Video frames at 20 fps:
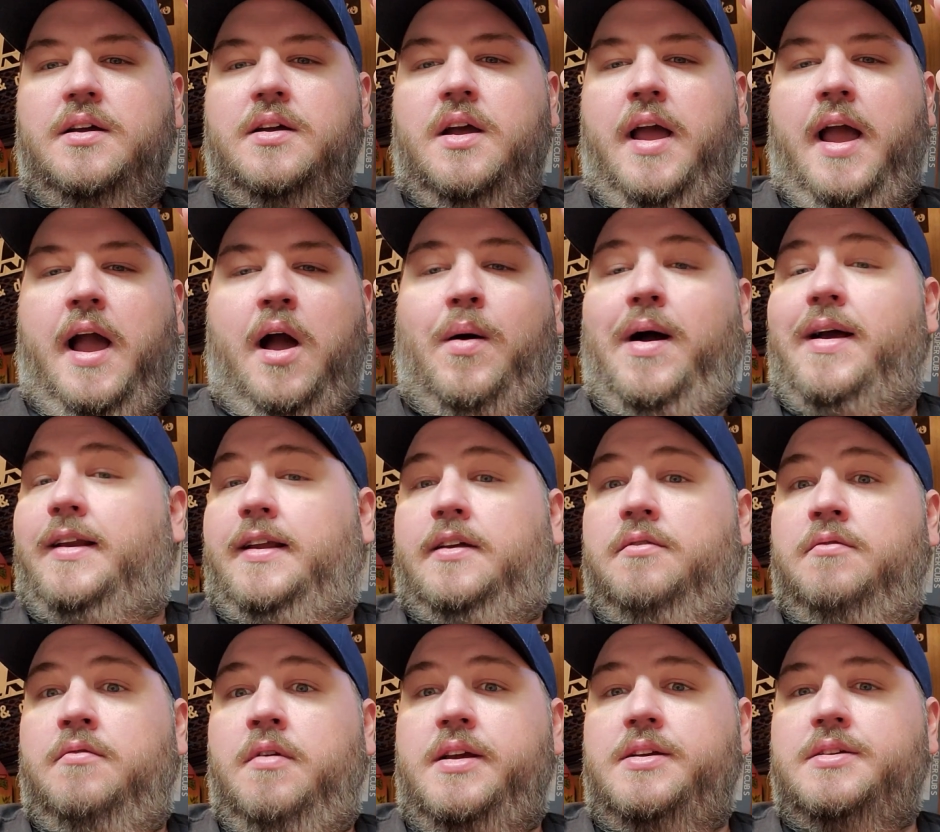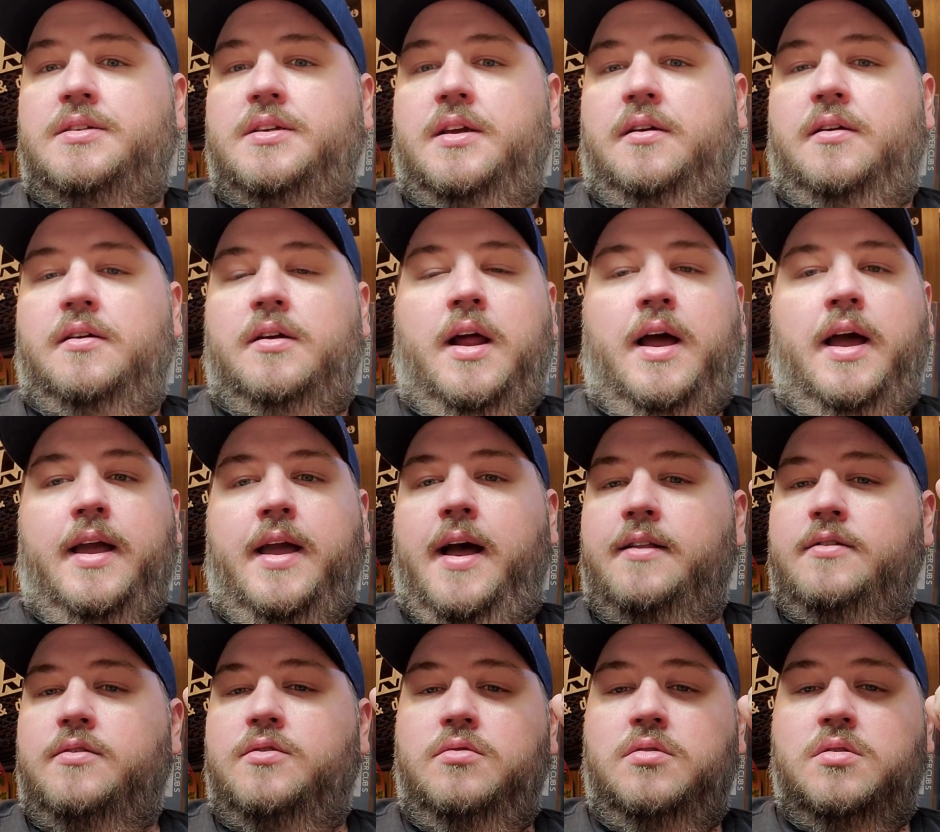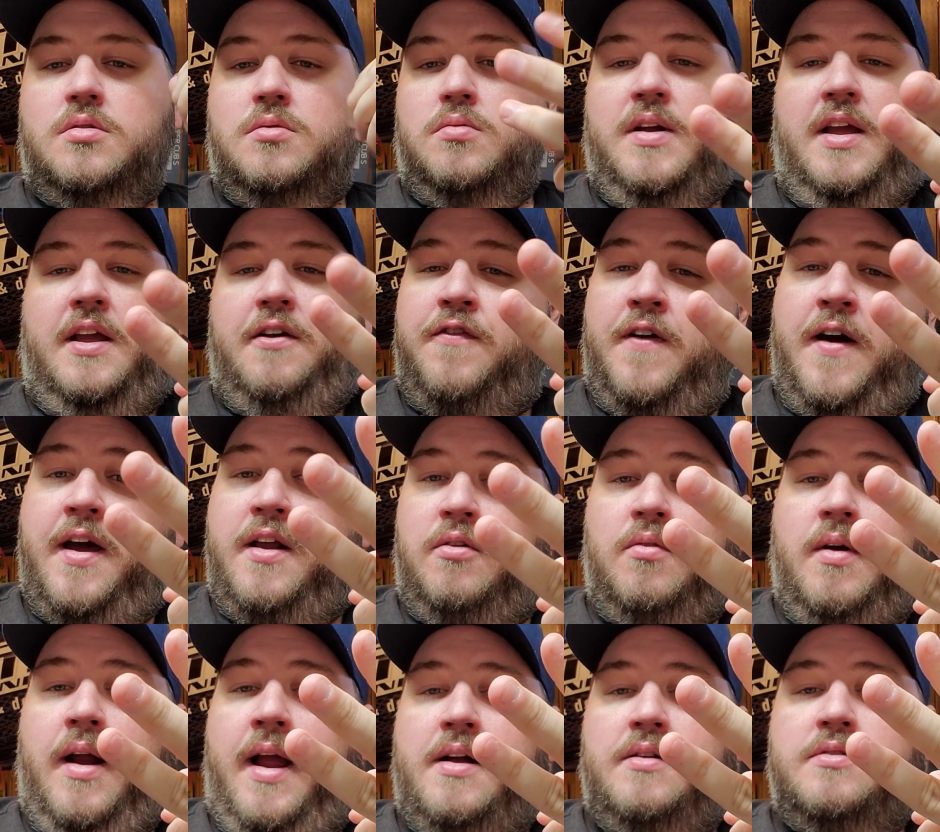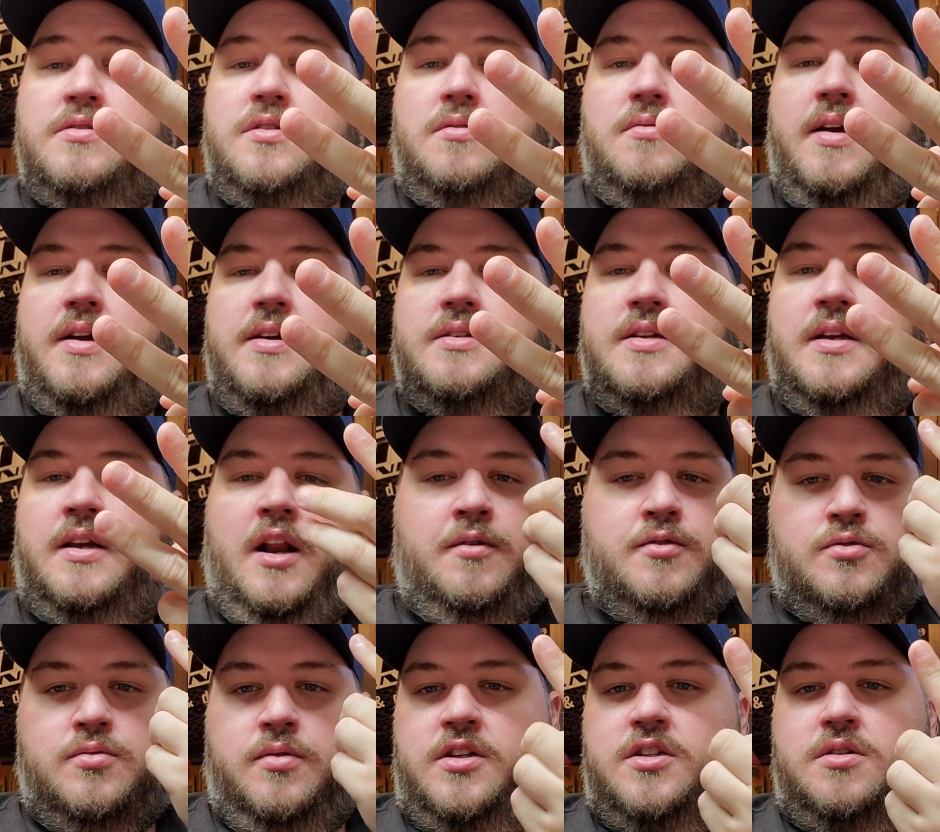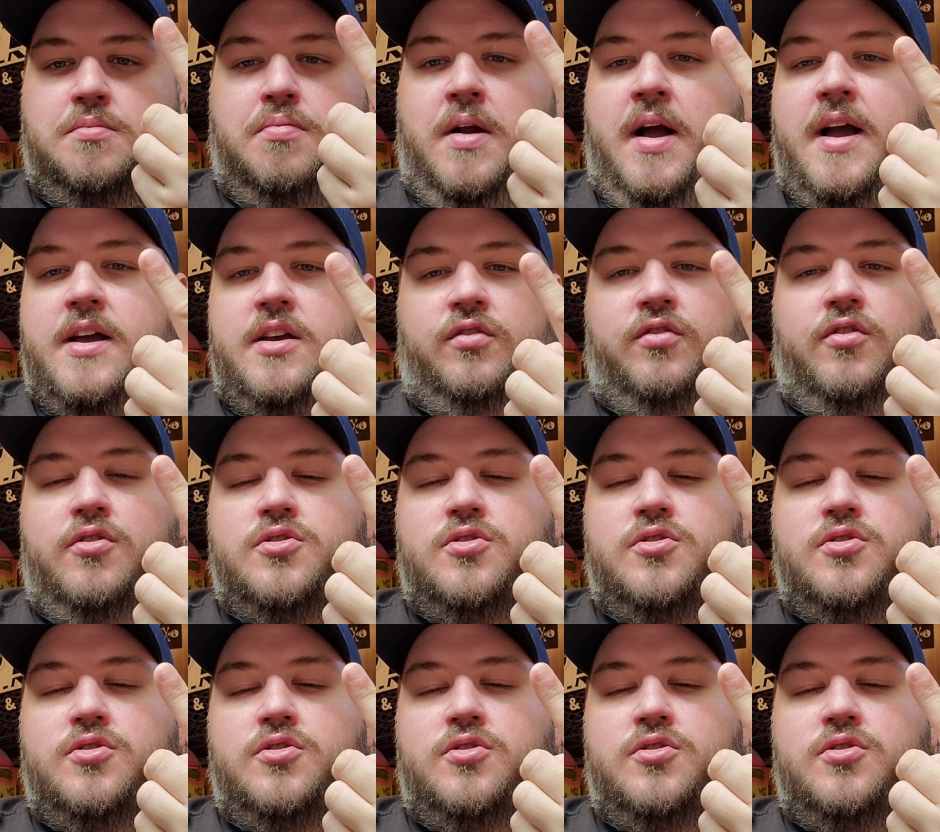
how I did in racing. And I got to 3 final rounds in racing, and I was really surprised.